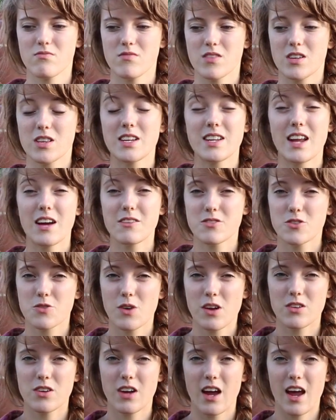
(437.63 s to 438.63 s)
clean out the
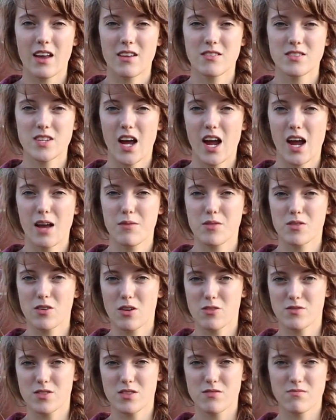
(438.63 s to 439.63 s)
trailer ahead of time, you
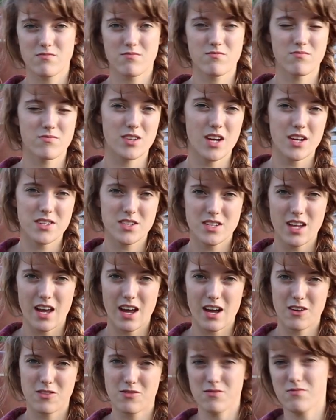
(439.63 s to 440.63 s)
know, dust
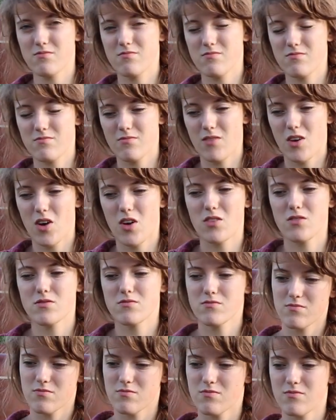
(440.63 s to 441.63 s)
out
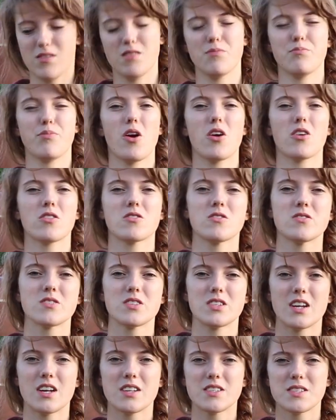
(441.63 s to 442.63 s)
all the particles
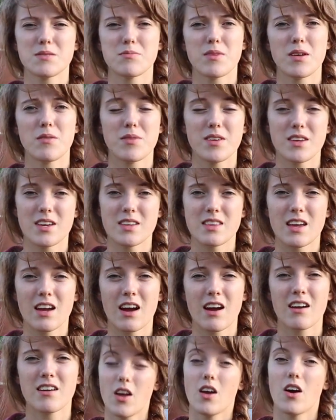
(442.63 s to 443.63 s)
and dust that may be in
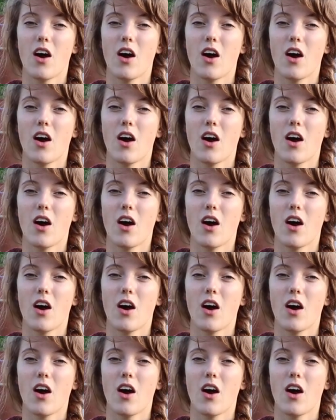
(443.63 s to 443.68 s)
there.